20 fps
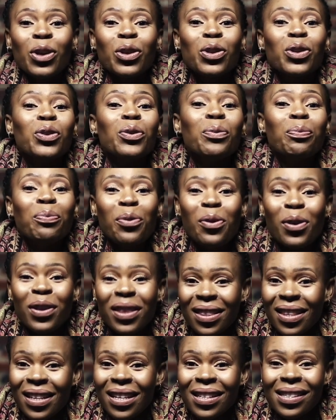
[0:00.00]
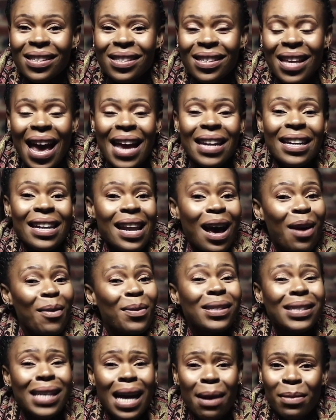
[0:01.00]
You brought this and now
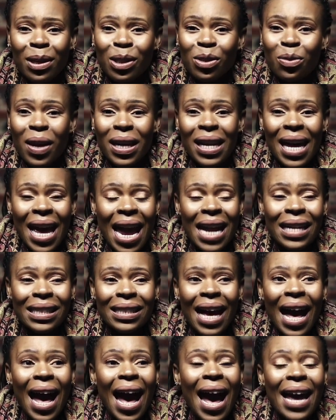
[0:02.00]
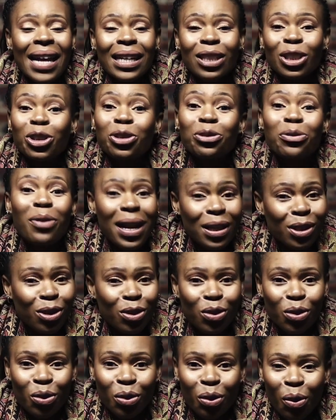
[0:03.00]
it's coming to an end. I
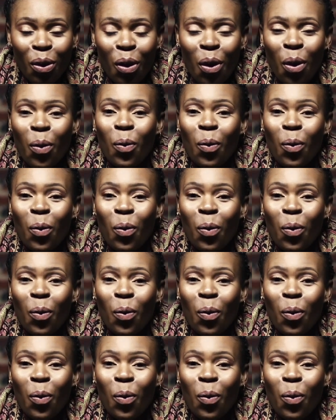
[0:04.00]
trust you.